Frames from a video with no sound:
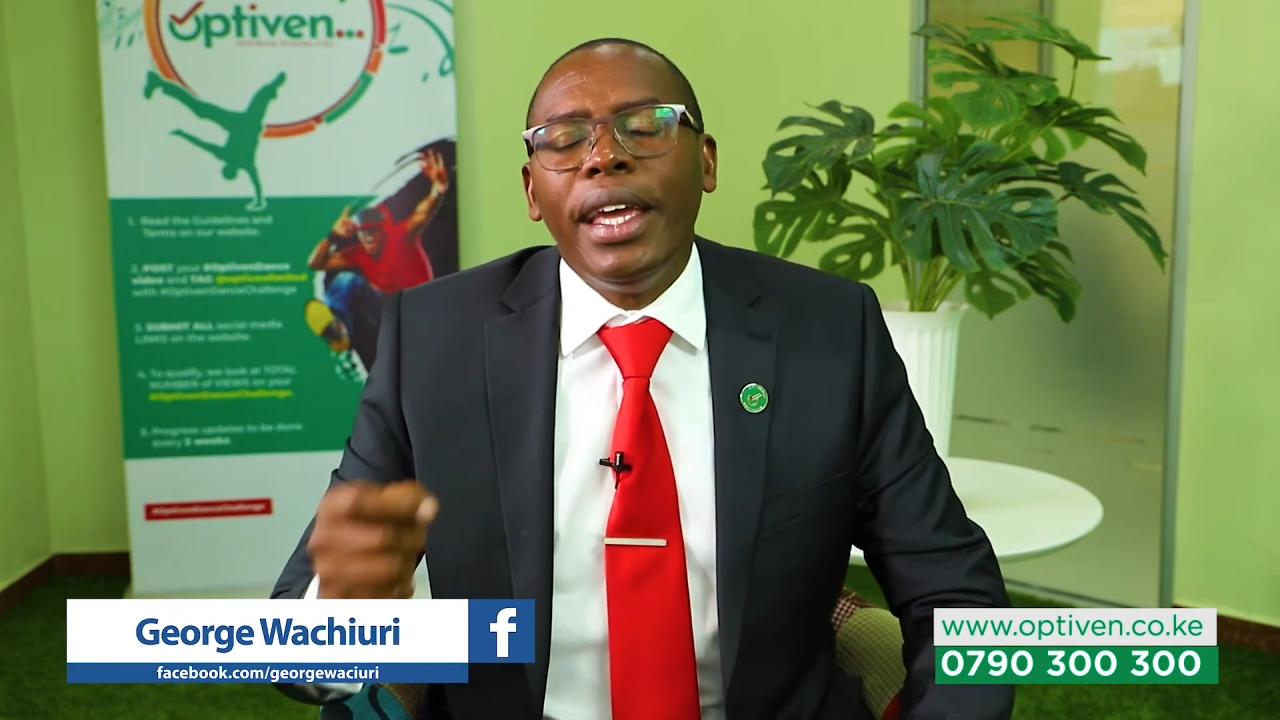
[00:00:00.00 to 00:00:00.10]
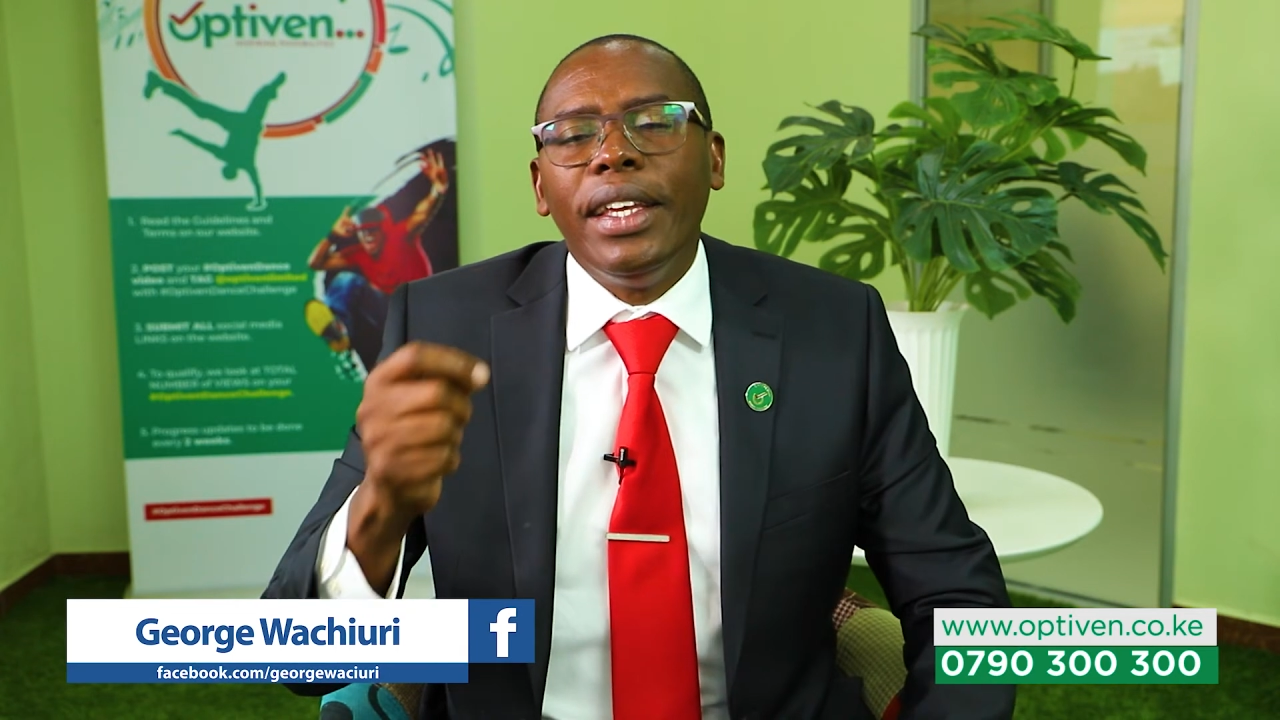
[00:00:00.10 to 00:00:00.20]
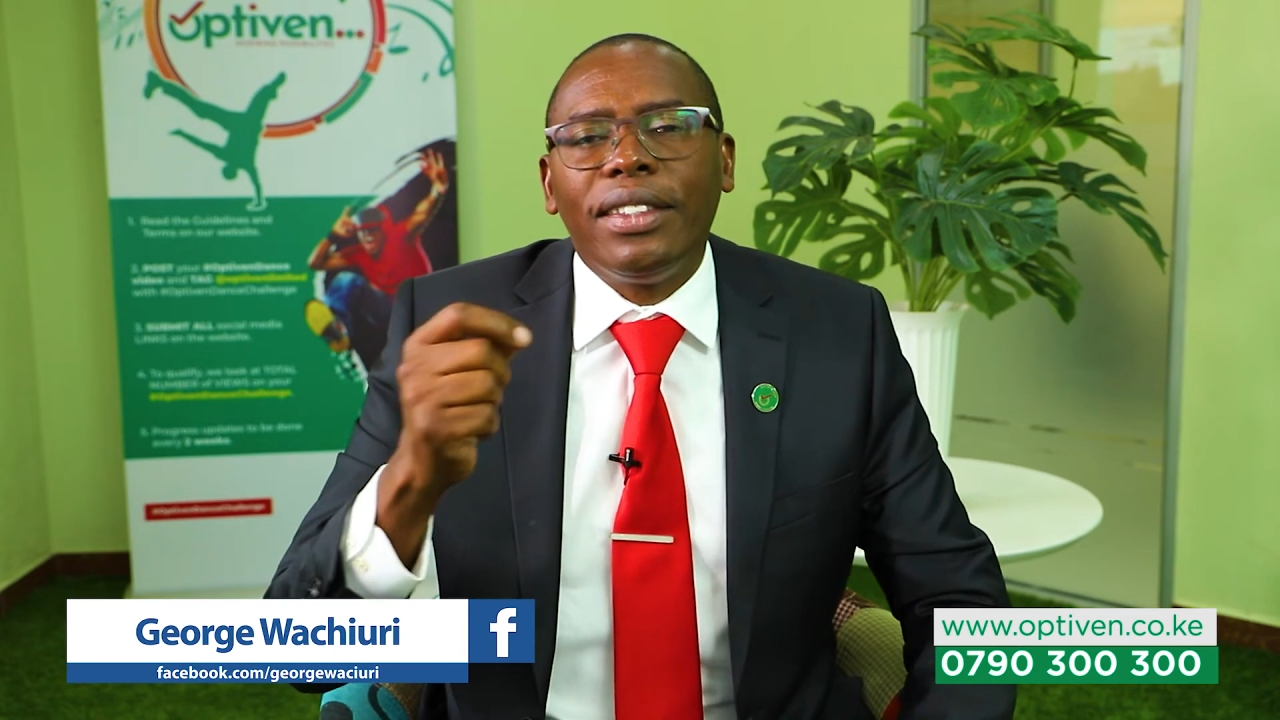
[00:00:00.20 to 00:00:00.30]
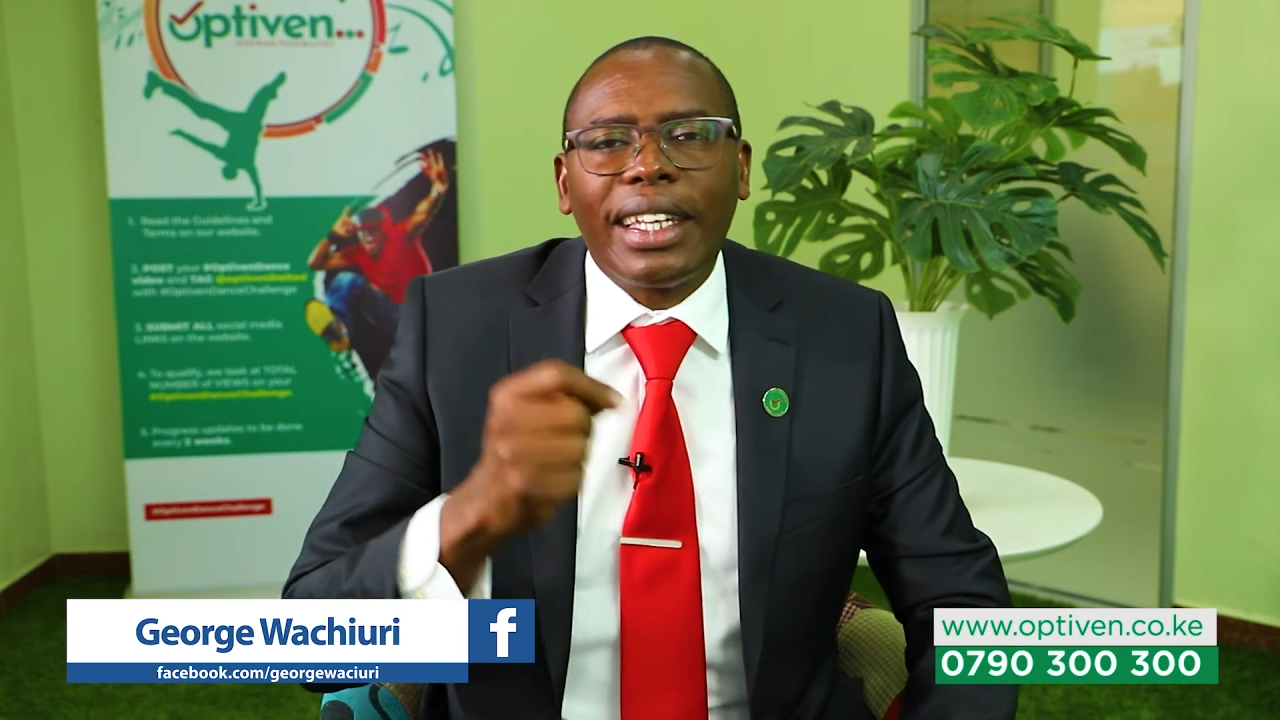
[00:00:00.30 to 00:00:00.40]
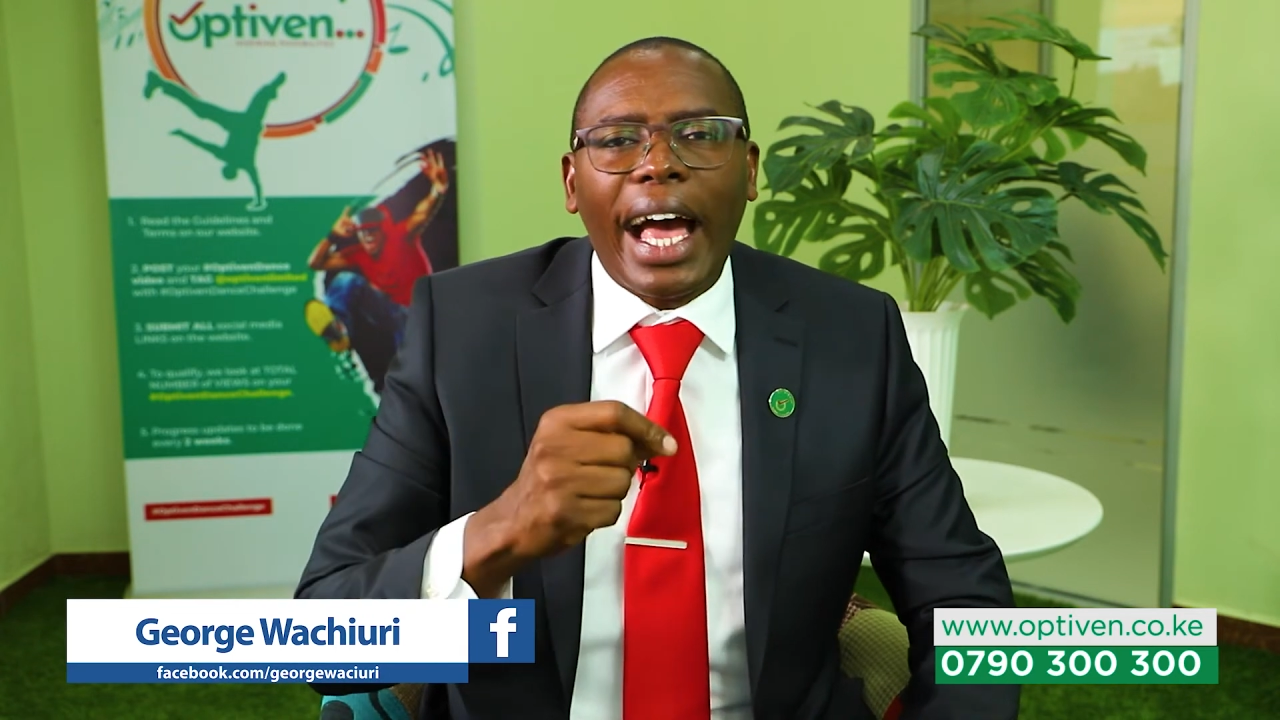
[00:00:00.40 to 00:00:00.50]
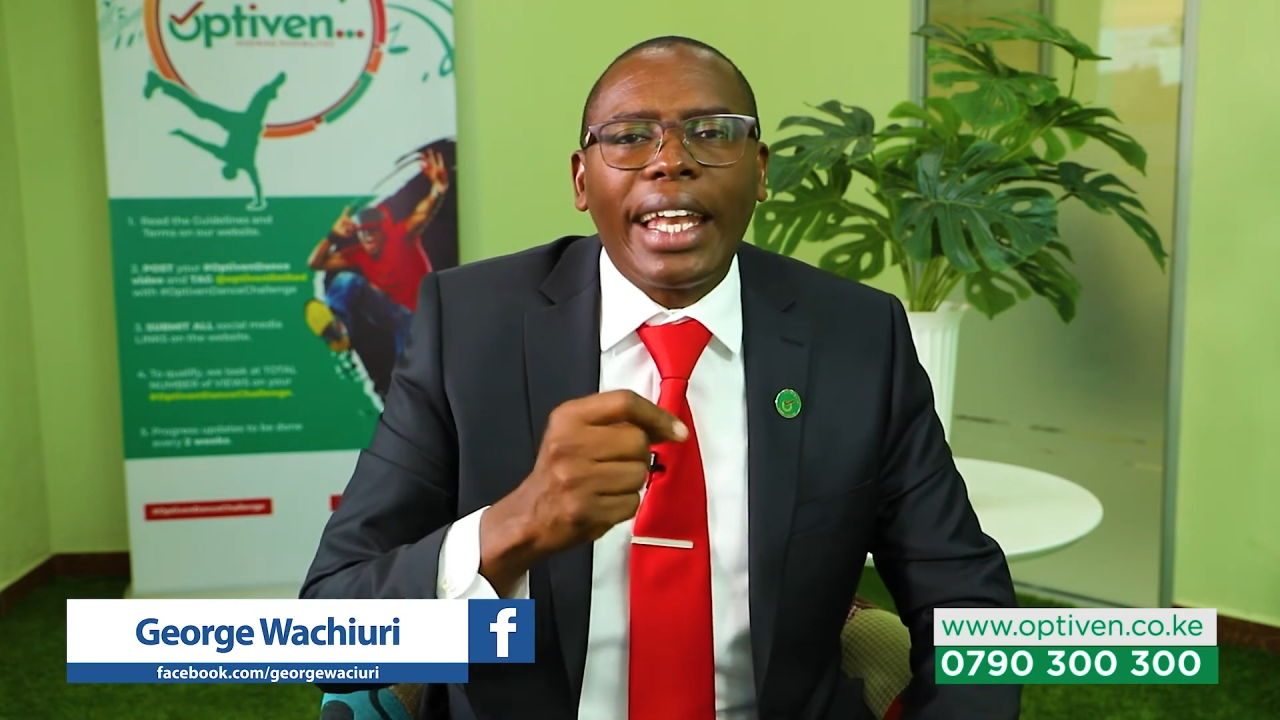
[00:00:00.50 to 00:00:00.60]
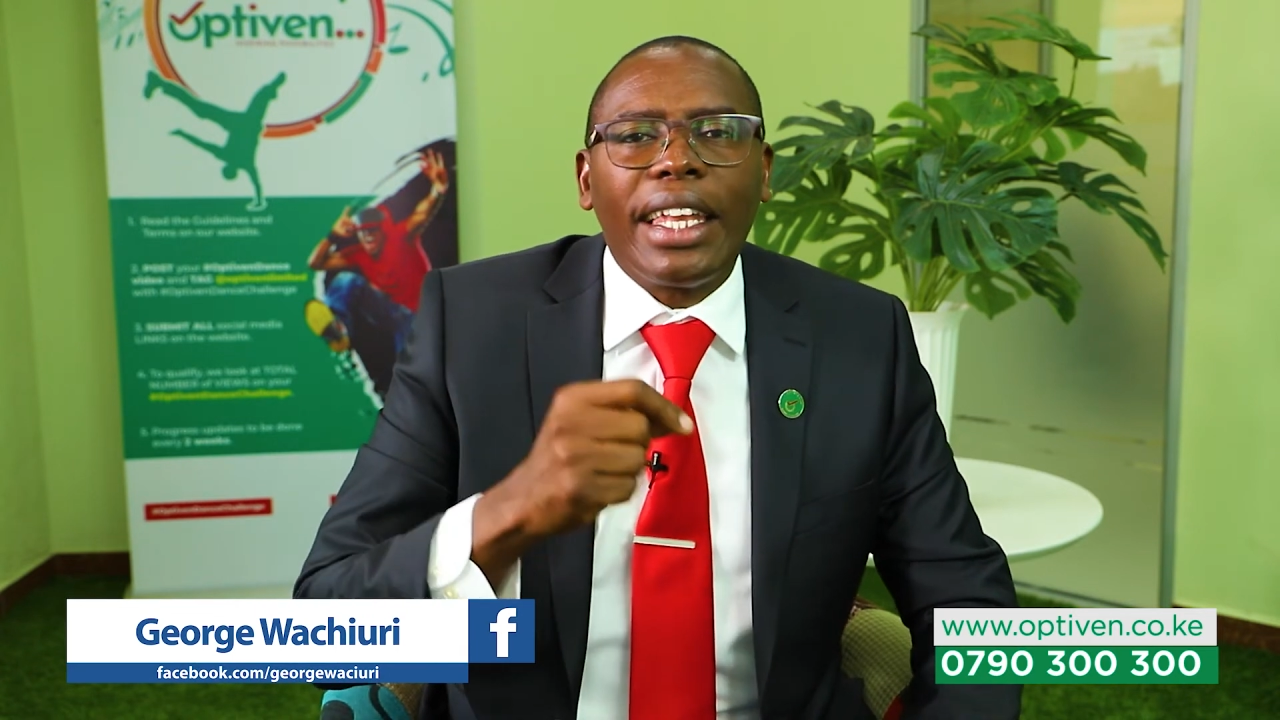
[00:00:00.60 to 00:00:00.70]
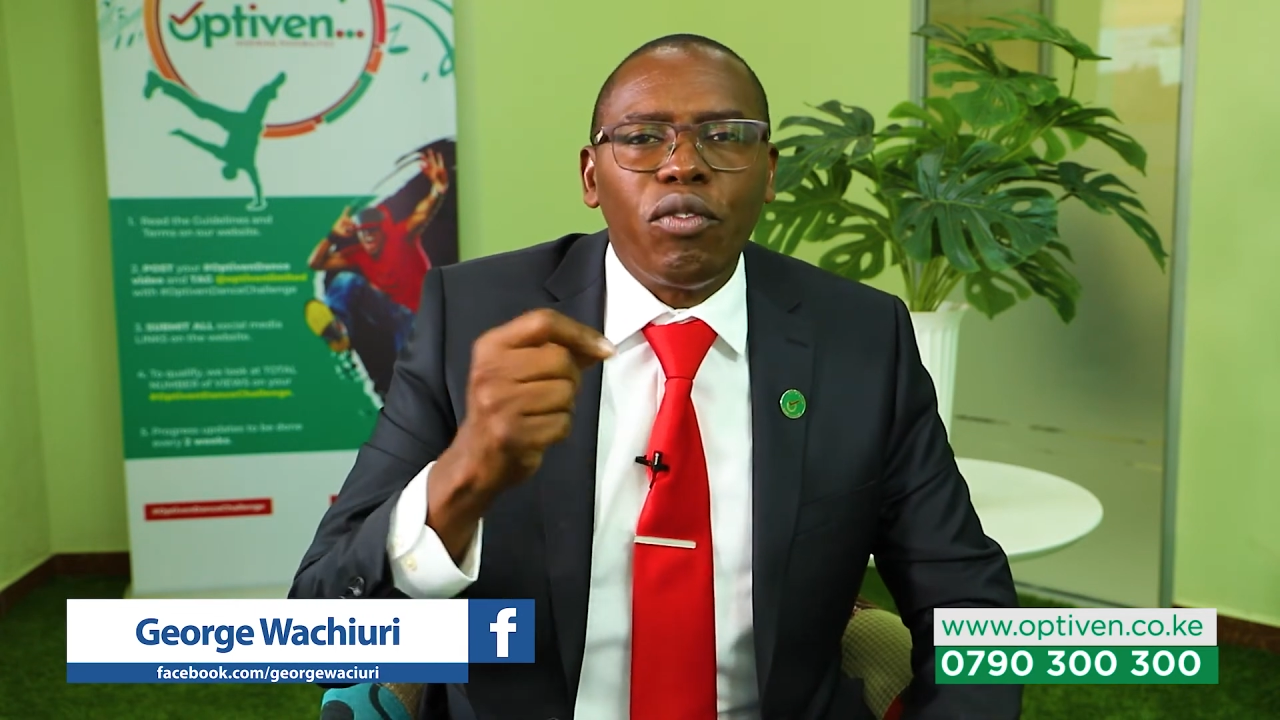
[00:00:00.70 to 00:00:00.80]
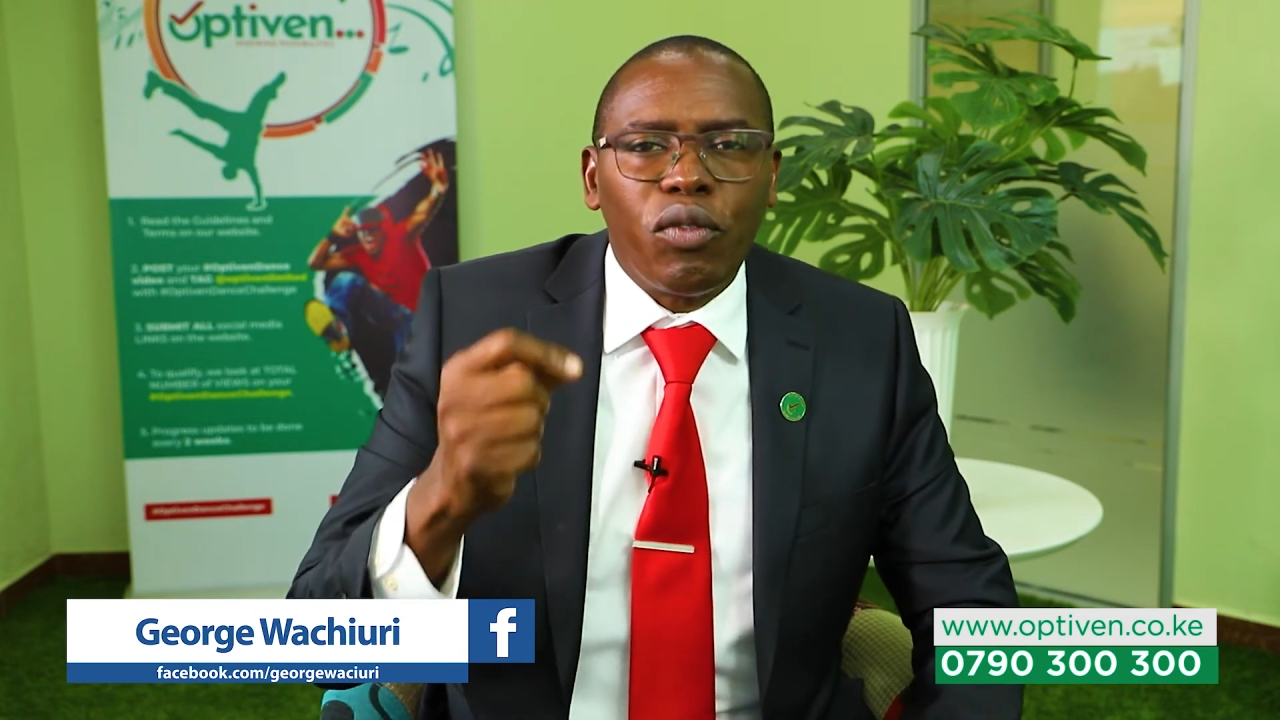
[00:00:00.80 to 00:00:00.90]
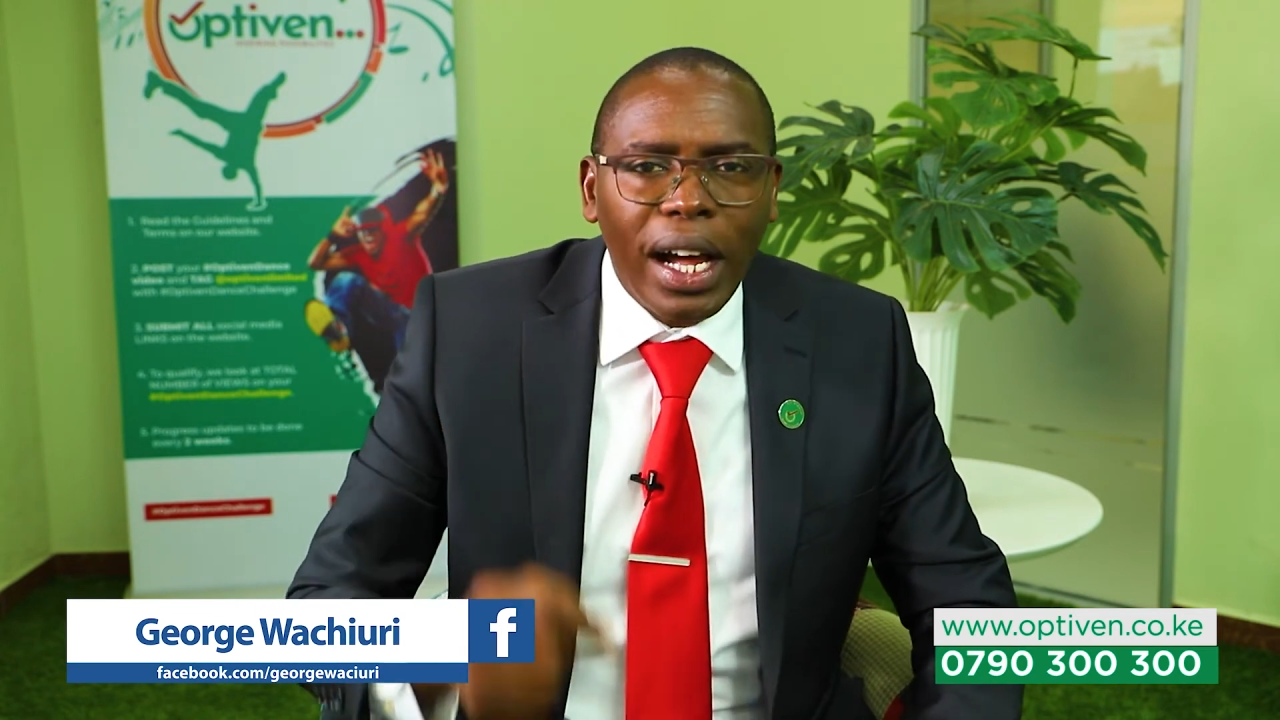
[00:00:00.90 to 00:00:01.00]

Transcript: Is it adding